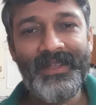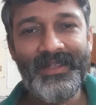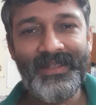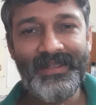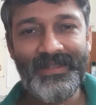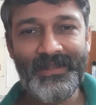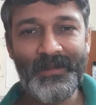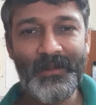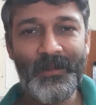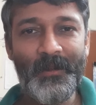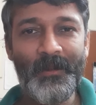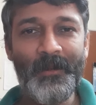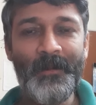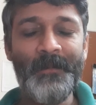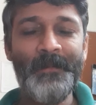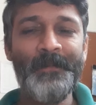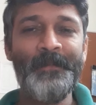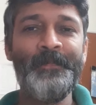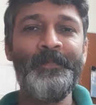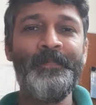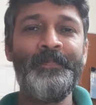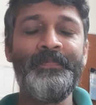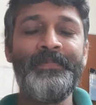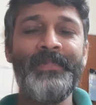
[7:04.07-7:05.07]
So
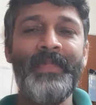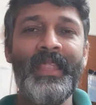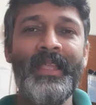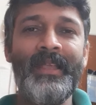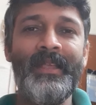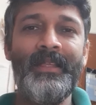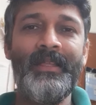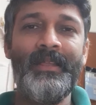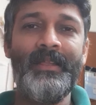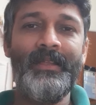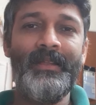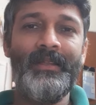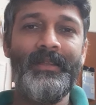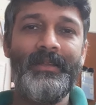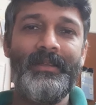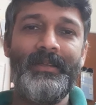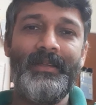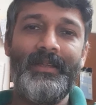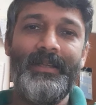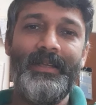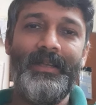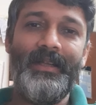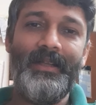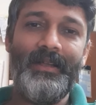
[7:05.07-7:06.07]

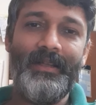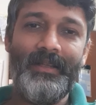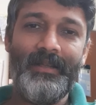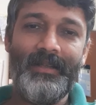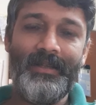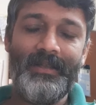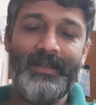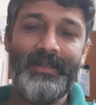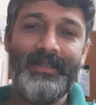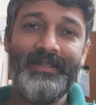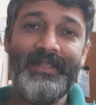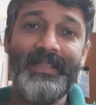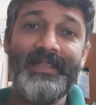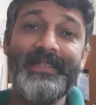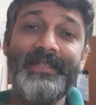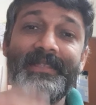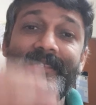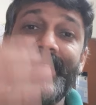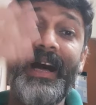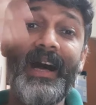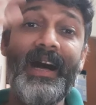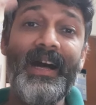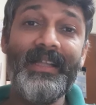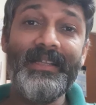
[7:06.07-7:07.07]
the
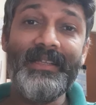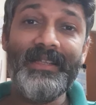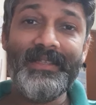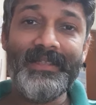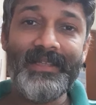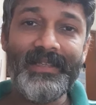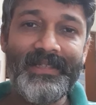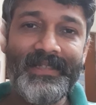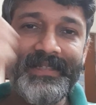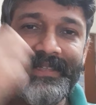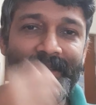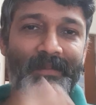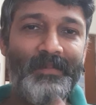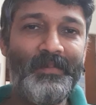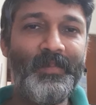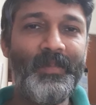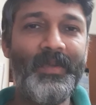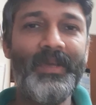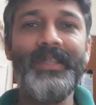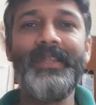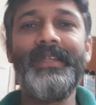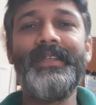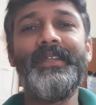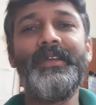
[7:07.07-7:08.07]
sun is a
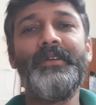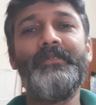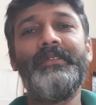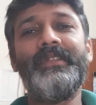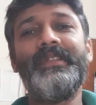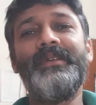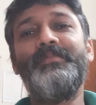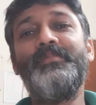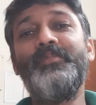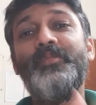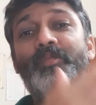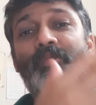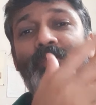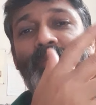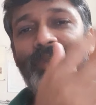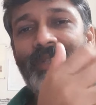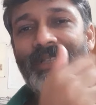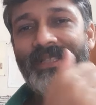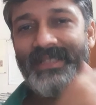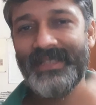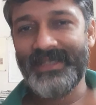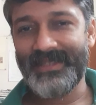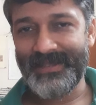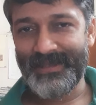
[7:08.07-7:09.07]
symbol in a way, the moon
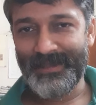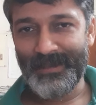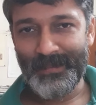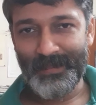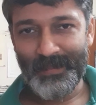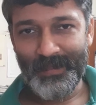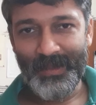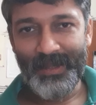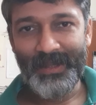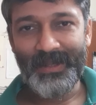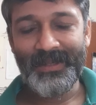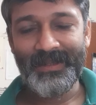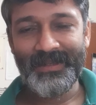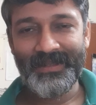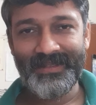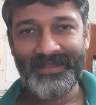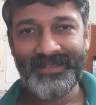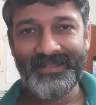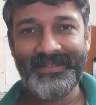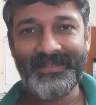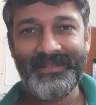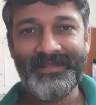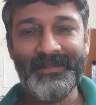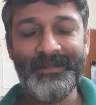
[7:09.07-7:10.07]
is a symbol.
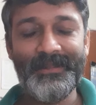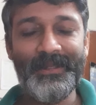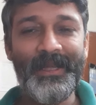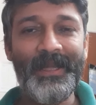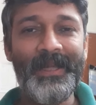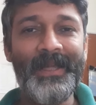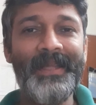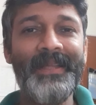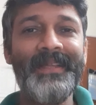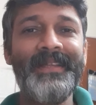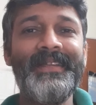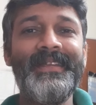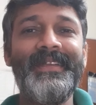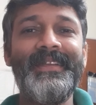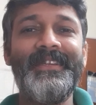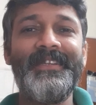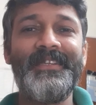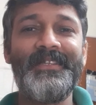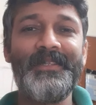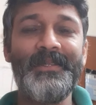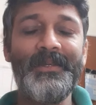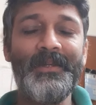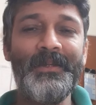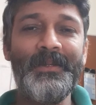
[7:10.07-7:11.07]
Okay,
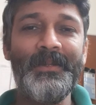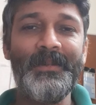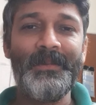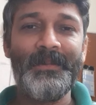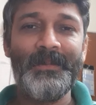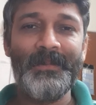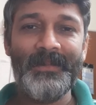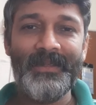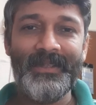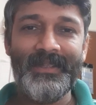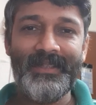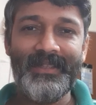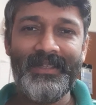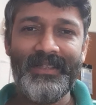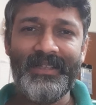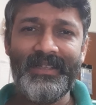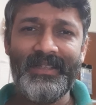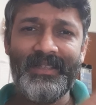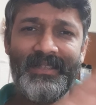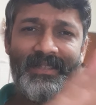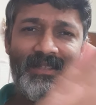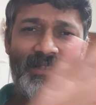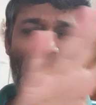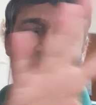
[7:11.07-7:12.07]
so
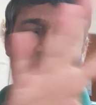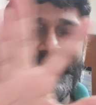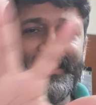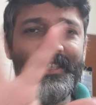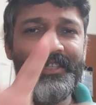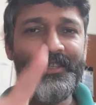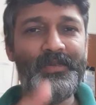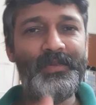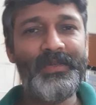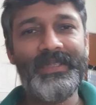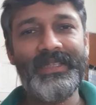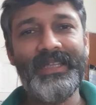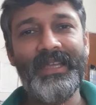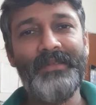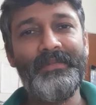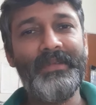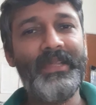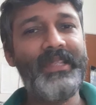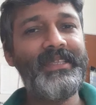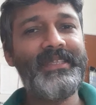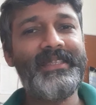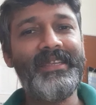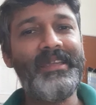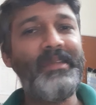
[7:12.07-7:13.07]
6 to
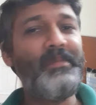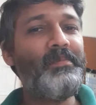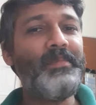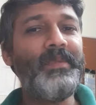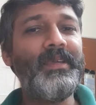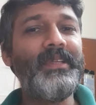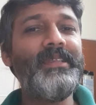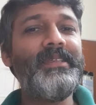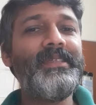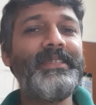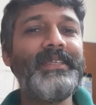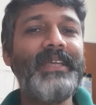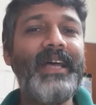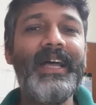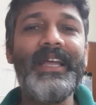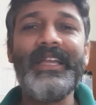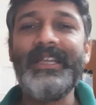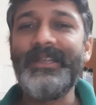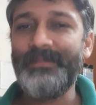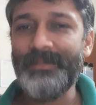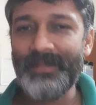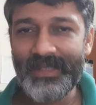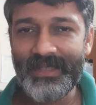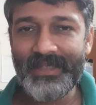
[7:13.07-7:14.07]
7 symbols I
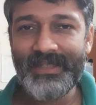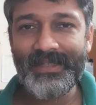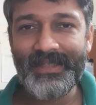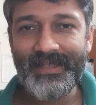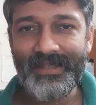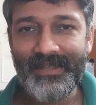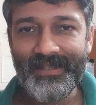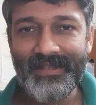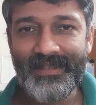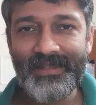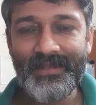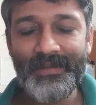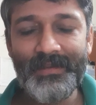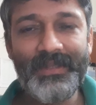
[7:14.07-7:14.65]
have discussed.